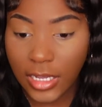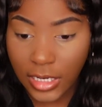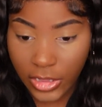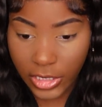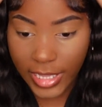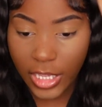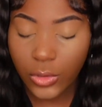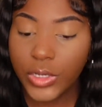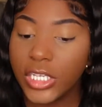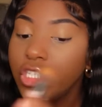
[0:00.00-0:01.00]
another
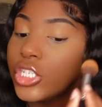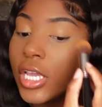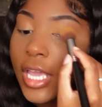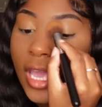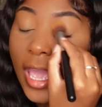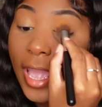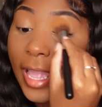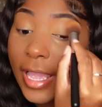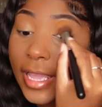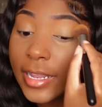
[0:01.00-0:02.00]
language
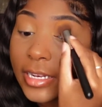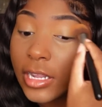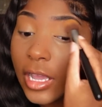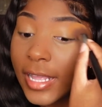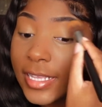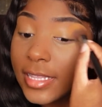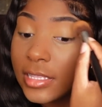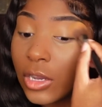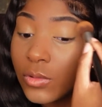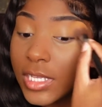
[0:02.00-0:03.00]
and any
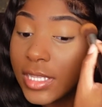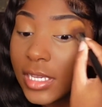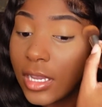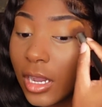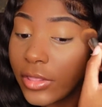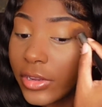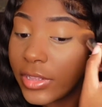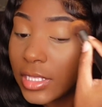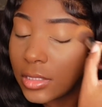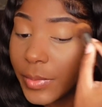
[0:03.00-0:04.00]
the only thing other
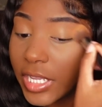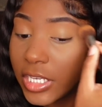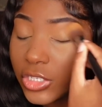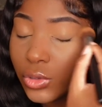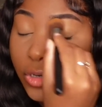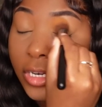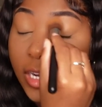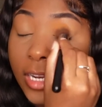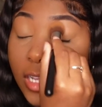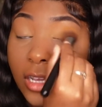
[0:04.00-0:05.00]
than Spanish or
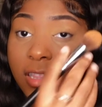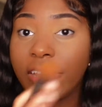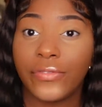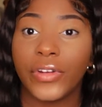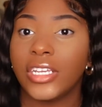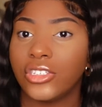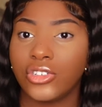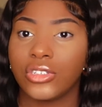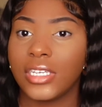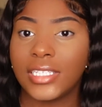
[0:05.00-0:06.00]
any like French
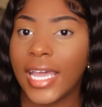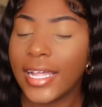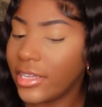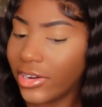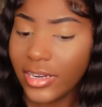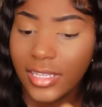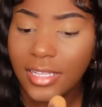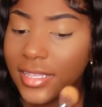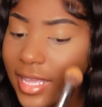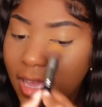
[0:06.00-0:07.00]
or Italian or anything
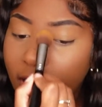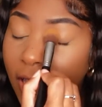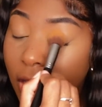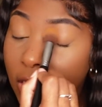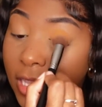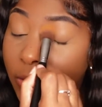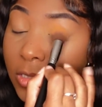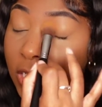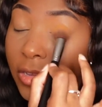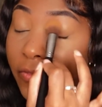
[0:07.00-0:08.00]
like that that was
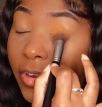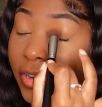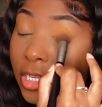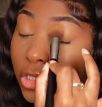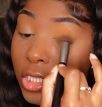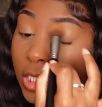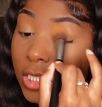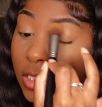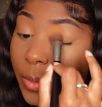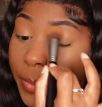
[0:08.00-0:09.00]
looking very
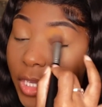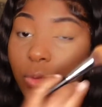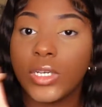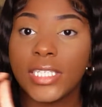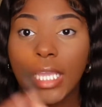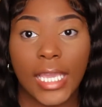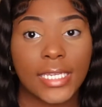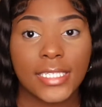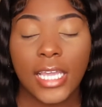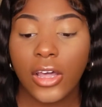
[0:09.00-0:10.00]
interesting to me was
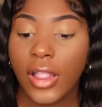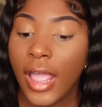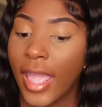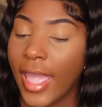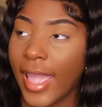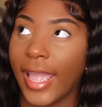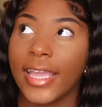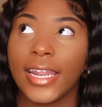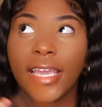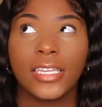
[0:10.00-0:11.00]
ASL
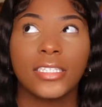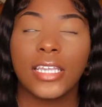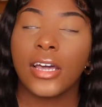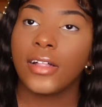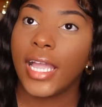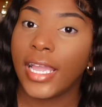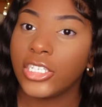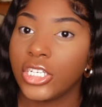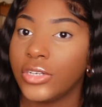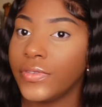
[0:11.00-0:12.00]
and ASL and
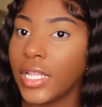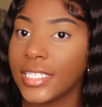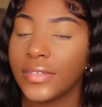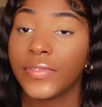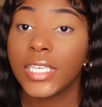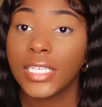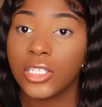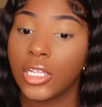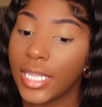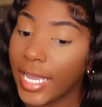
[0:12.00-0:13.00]
gender philosophy is
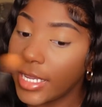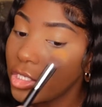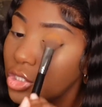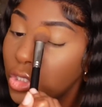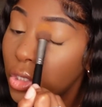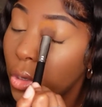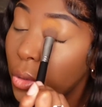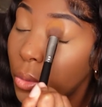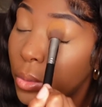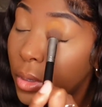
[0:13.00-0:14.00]
online
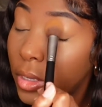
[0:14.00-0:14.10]
so